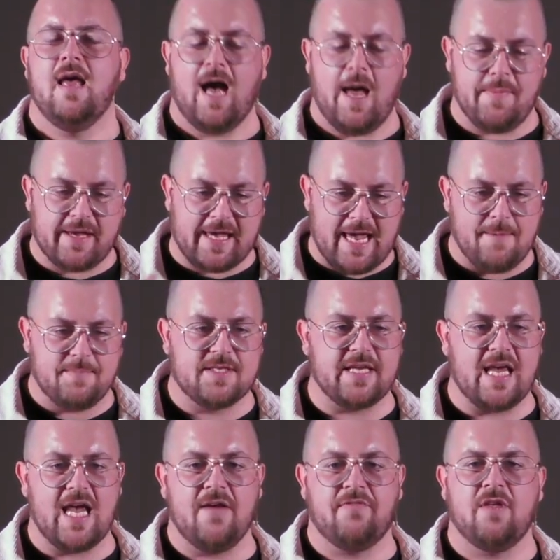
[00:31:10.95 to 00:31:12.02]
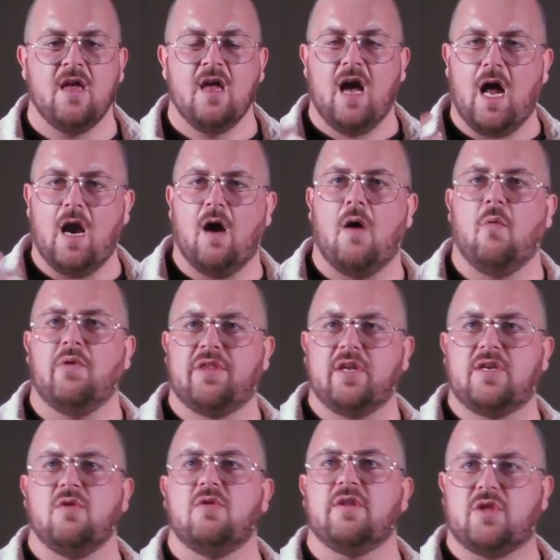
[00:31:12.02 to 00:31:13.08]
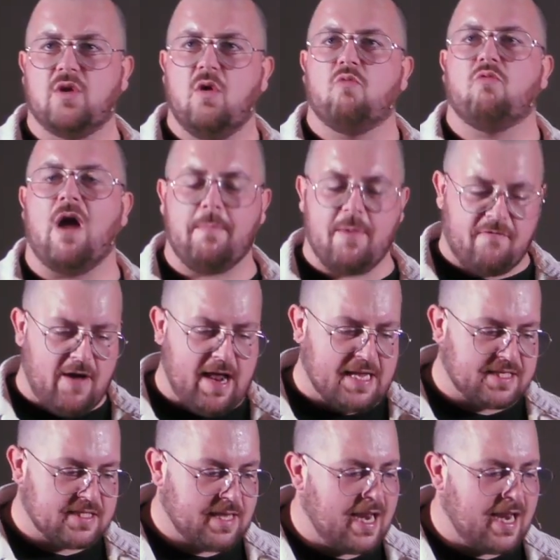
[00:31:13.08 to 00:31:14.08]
I became saved and I wanted to do it right, my finances.